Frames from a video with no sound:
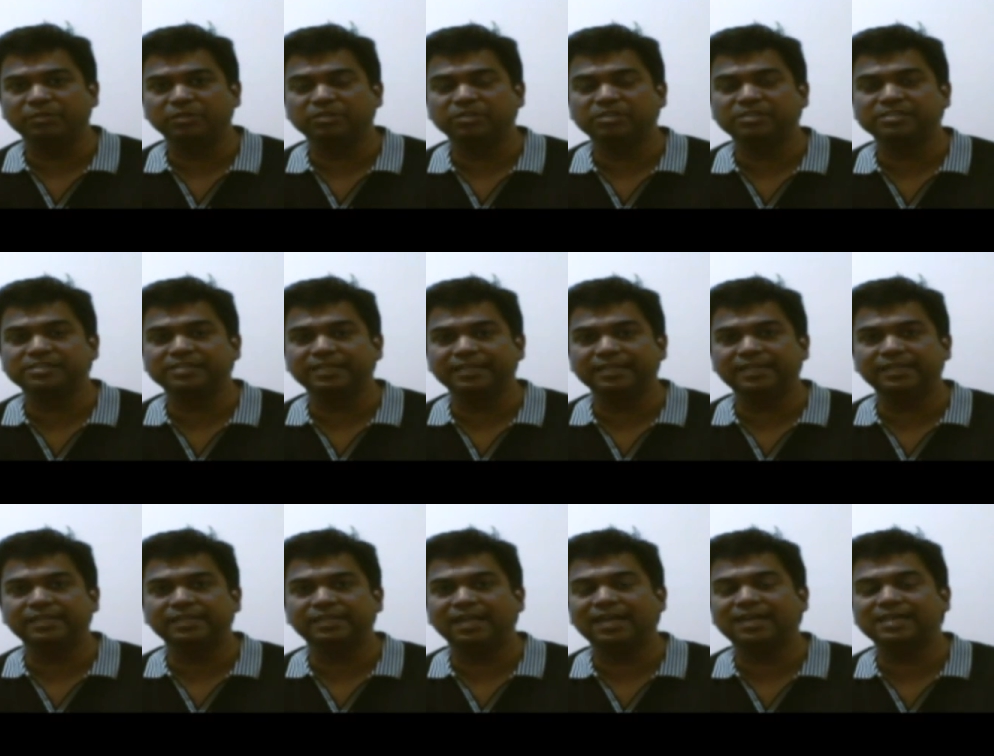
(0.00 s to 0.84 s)
Because
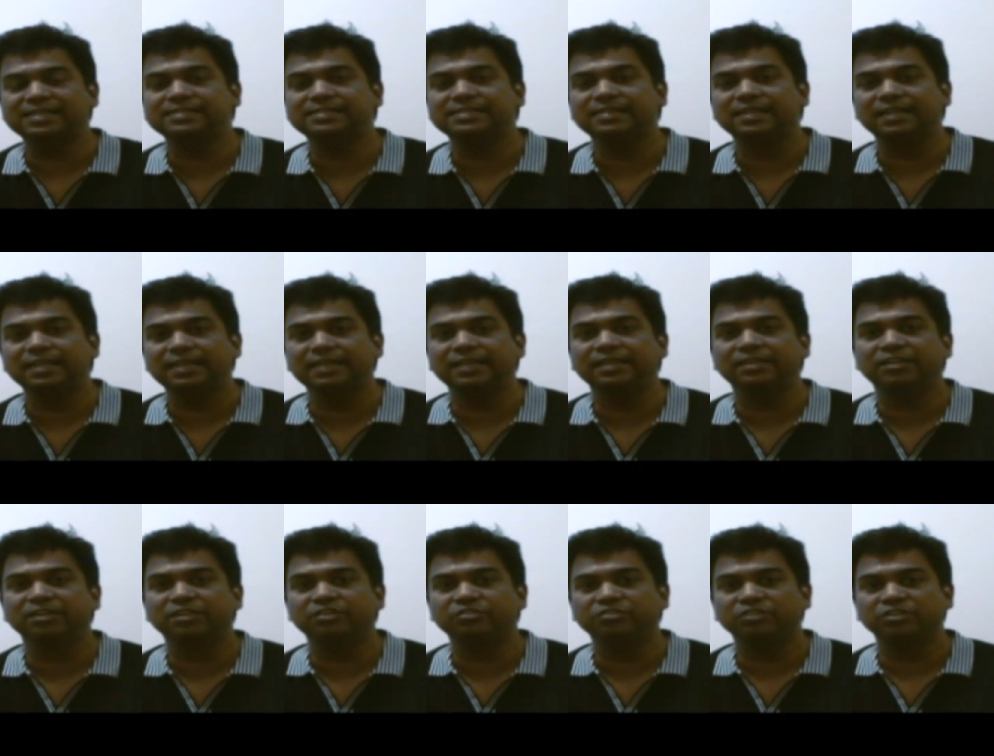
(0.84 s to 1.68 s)
it has a
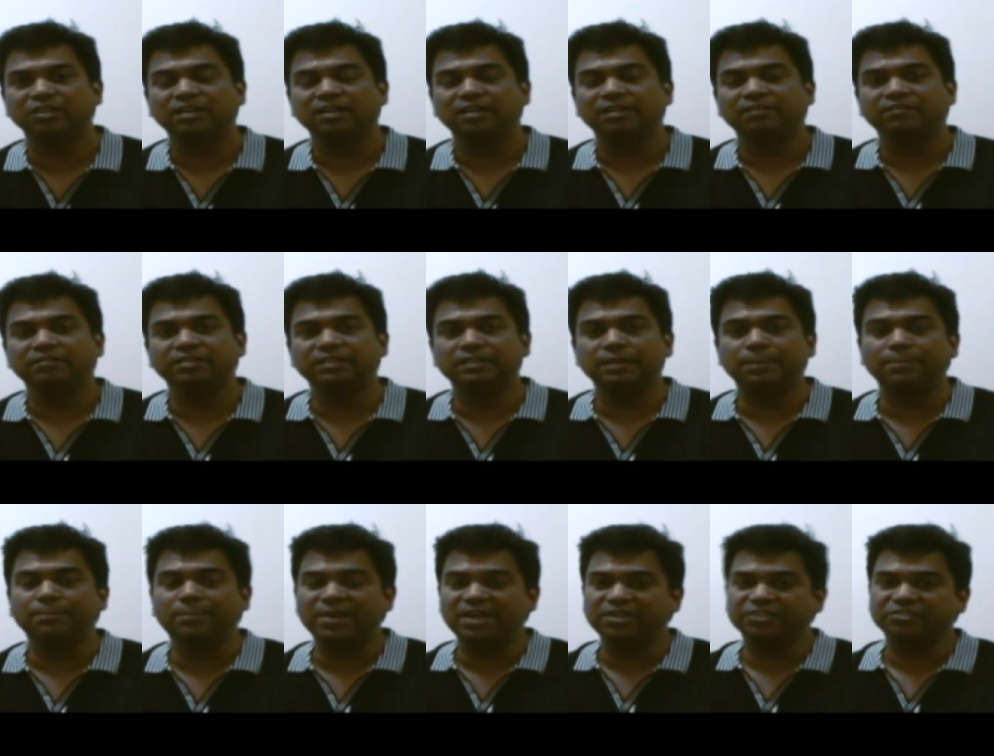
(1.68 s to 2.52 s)
linkage with
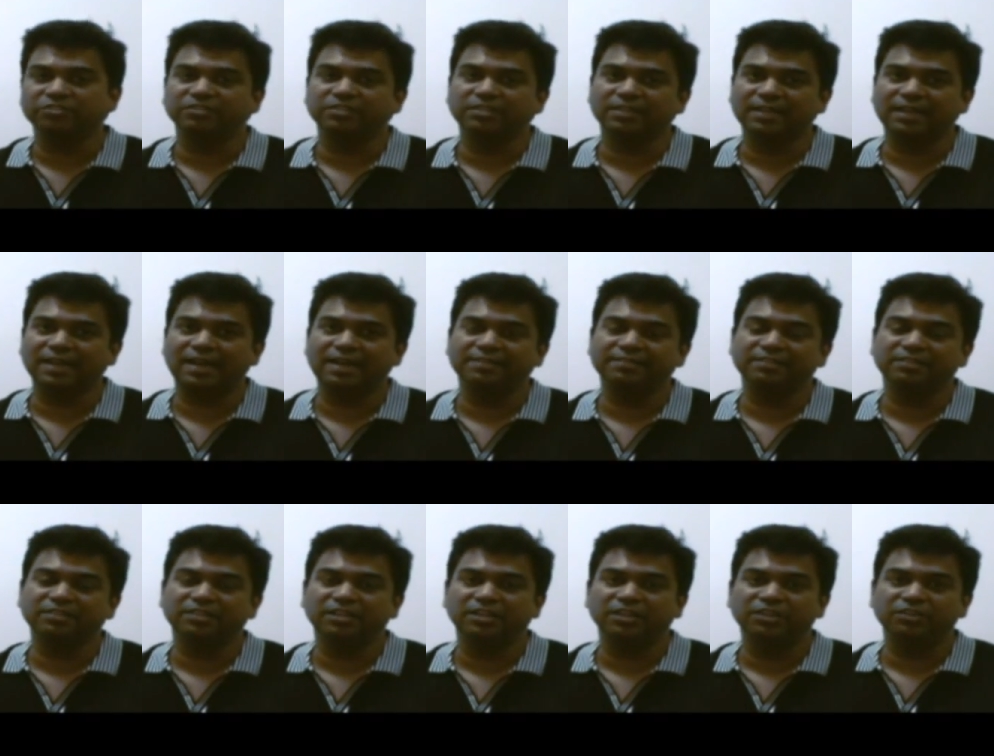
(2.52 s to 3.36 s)
the best of the
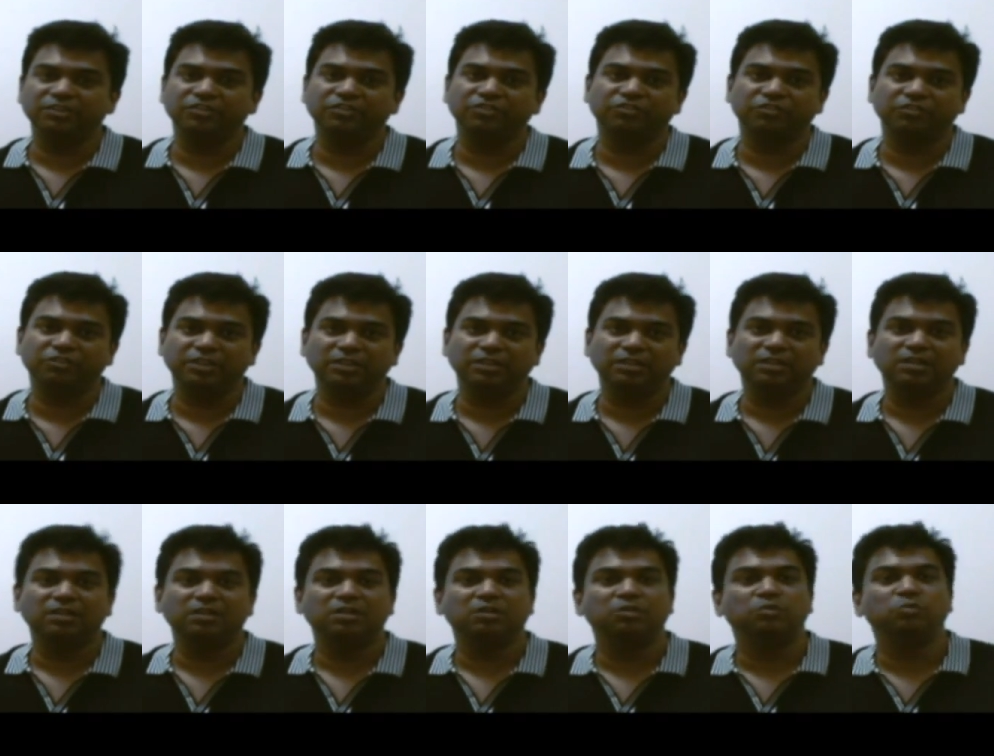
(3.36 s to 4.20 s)
guys in the industry
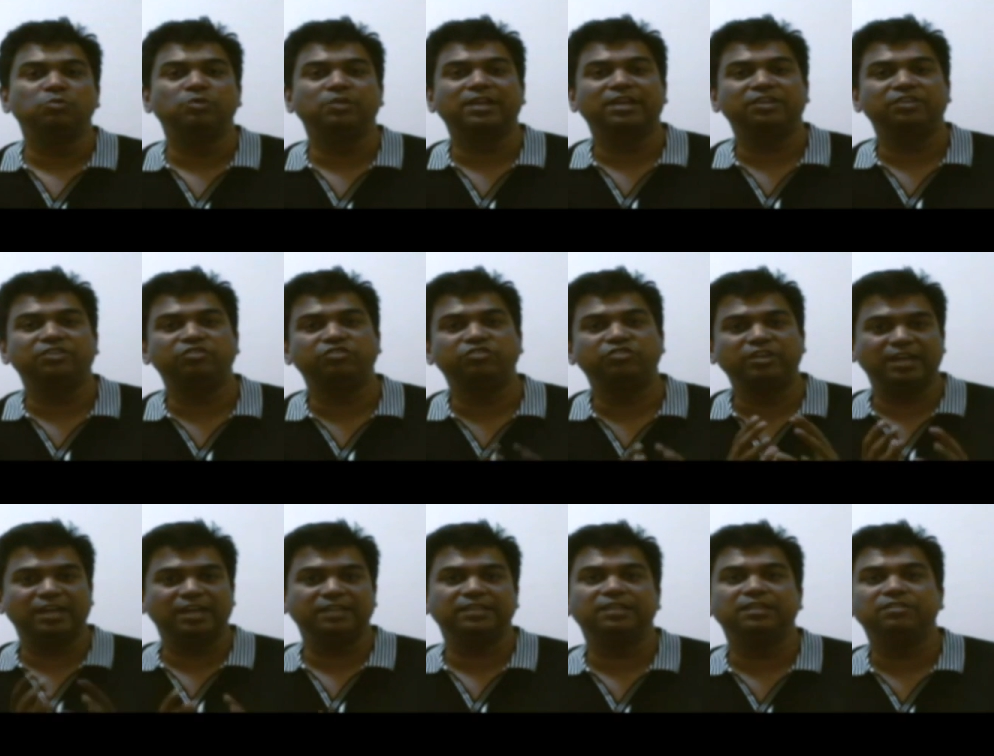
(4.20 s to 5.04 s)
who can
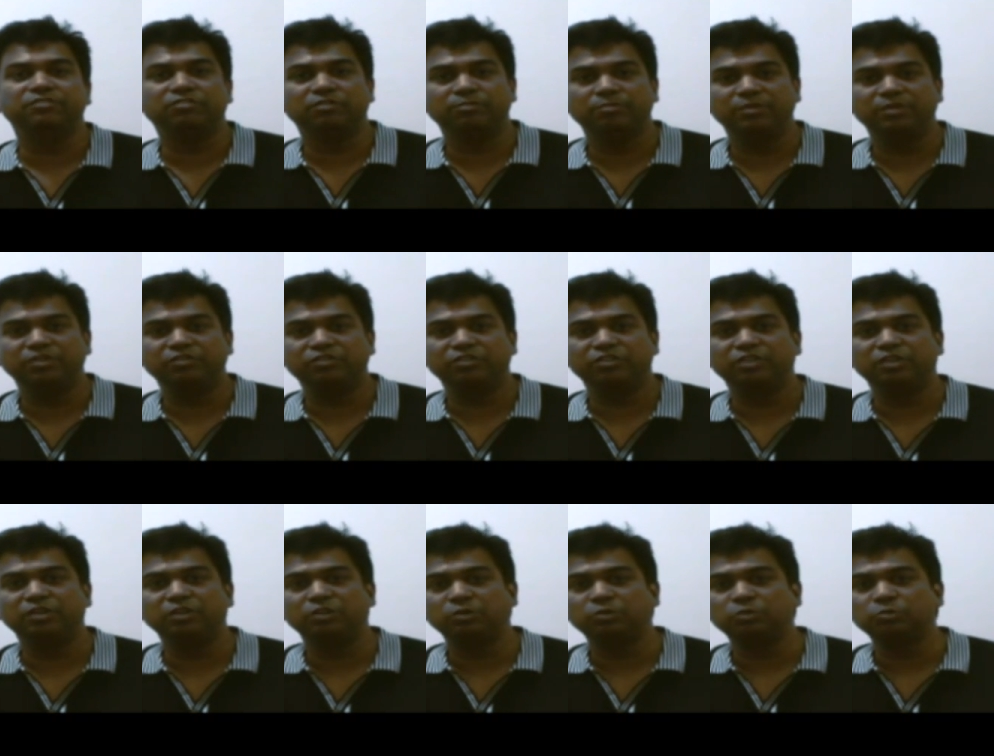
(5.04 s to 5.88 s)
share
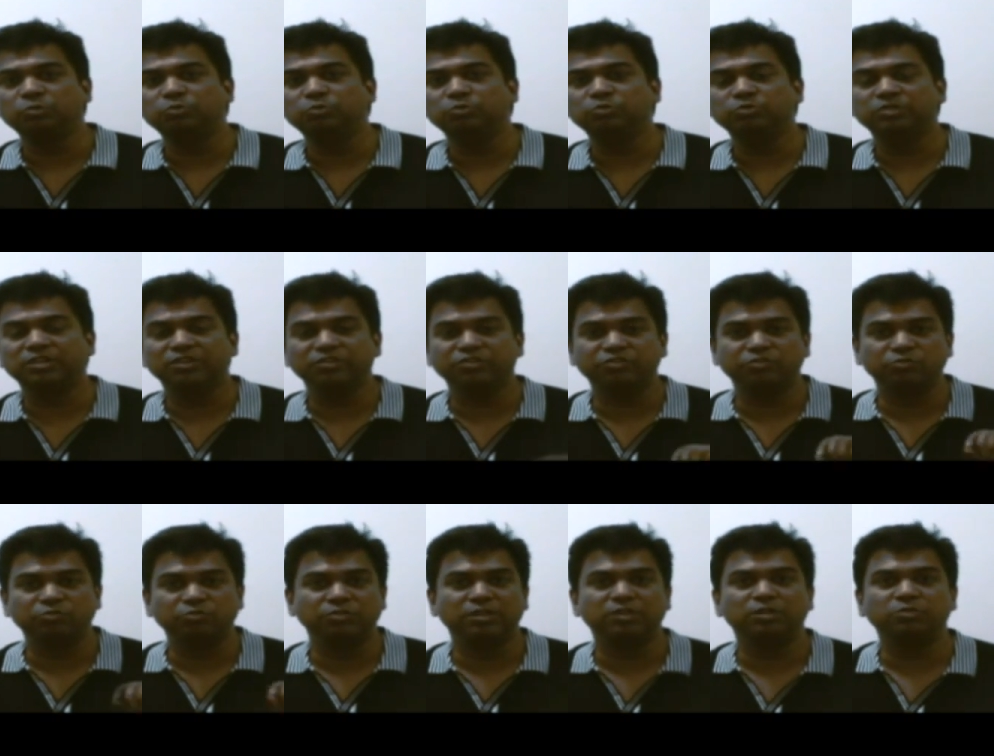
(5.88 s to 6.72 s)
information to
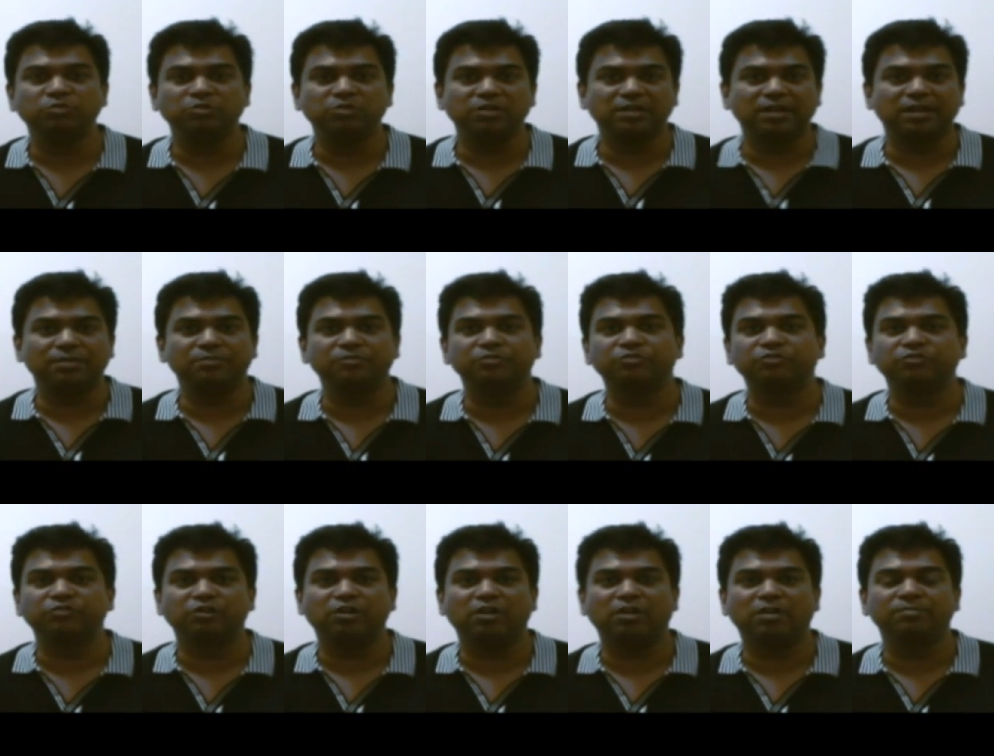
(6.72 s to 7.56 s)
the student who comes
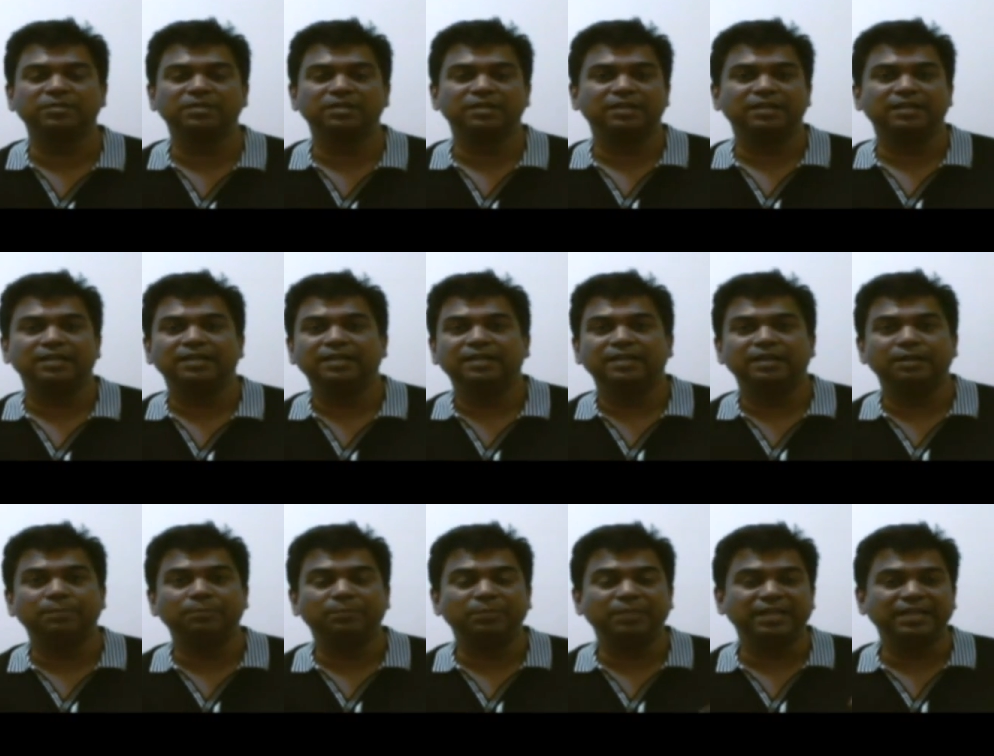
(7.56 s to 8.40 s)
from
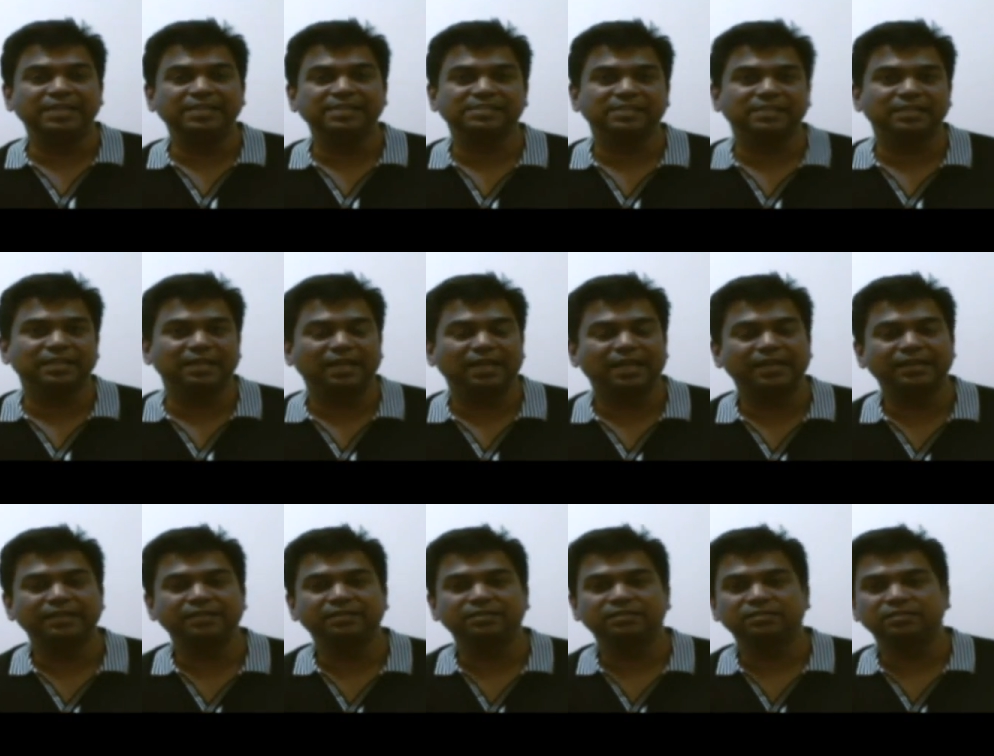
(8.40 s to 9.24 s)
a place
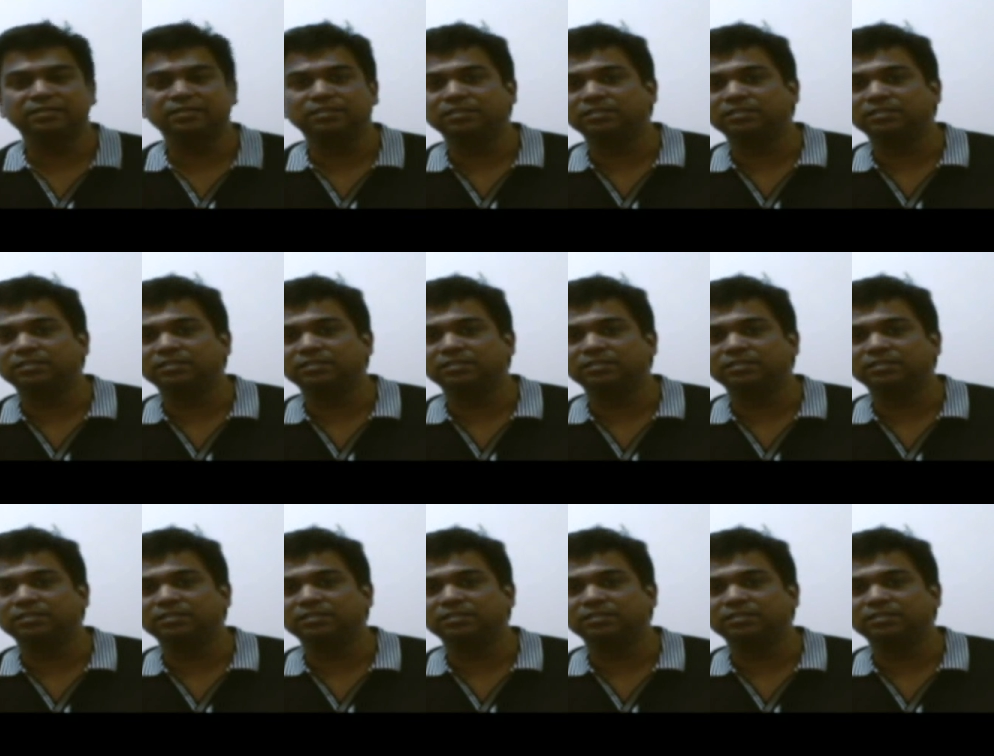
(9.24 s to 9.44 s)
like